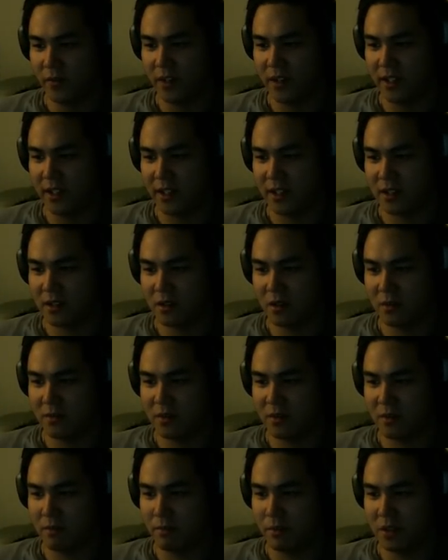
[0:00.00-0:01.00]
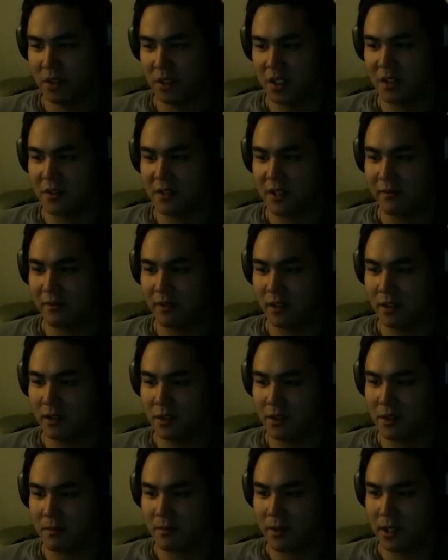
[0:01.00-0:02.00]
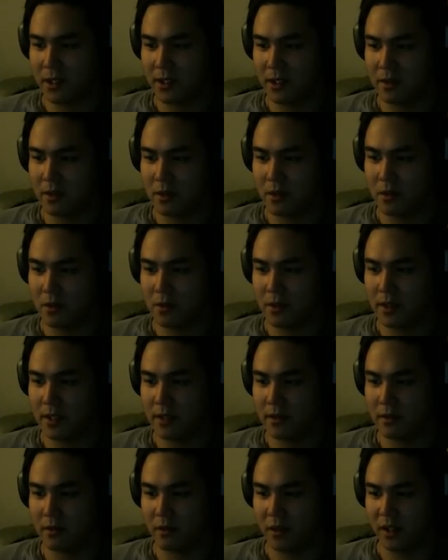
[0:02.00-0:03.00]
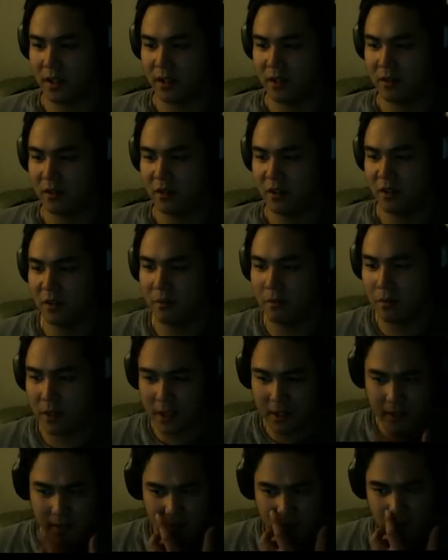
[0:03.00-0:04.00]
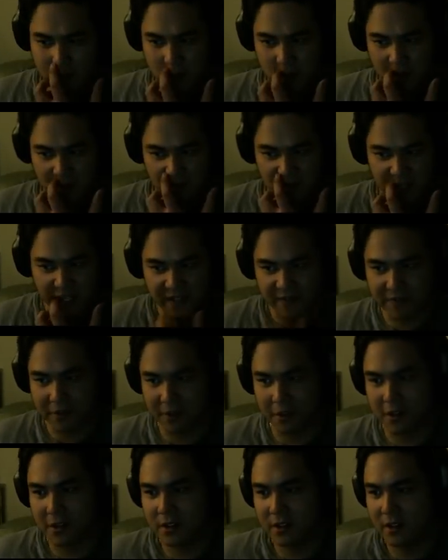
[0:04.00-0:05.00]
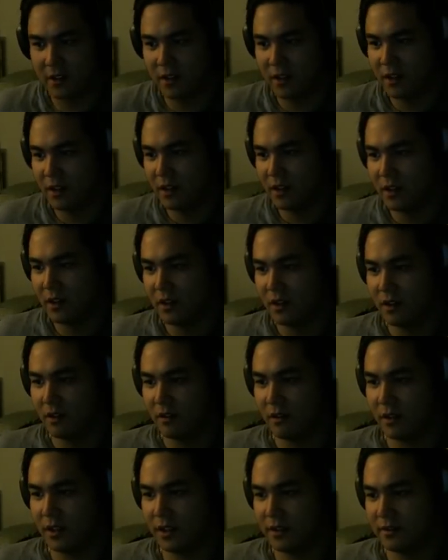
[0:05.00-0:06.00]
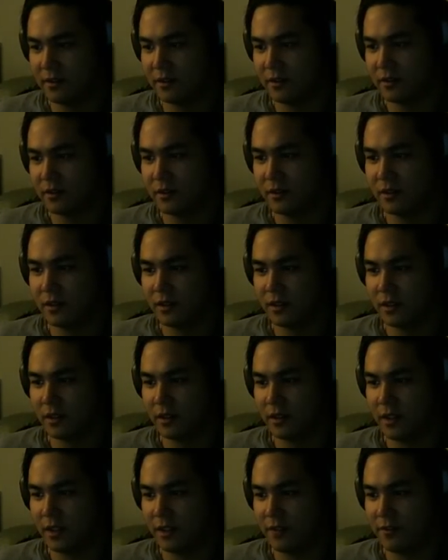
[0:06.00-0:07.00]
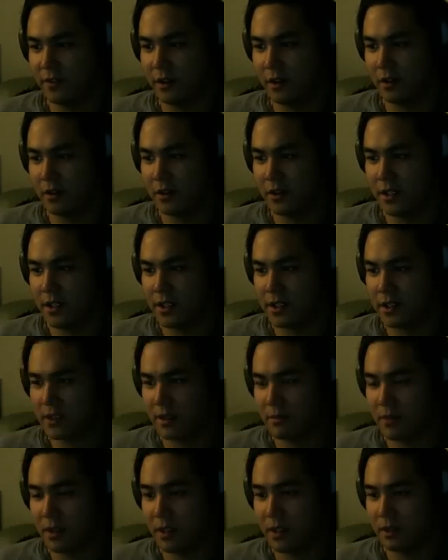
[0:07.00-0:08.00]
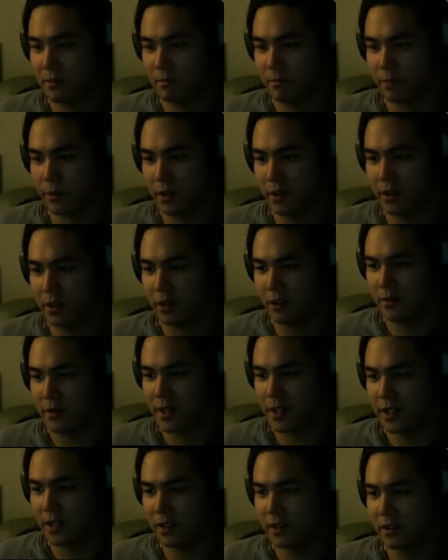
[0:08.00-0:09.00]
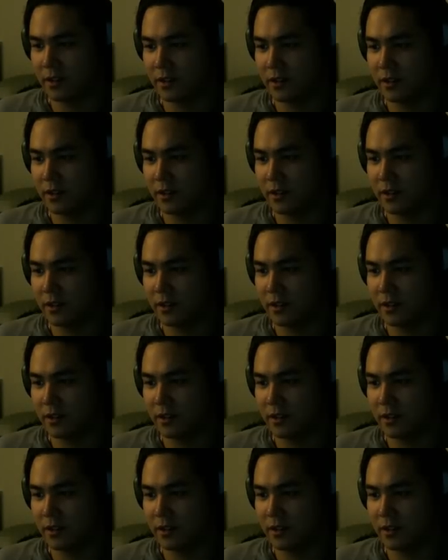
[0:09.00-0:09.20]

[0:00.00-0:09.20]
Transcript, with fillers: Let's hope the bookshelves have clues about this school's history. But I need some sort of light first. Well, oh, lucky for you, there's something burning up there.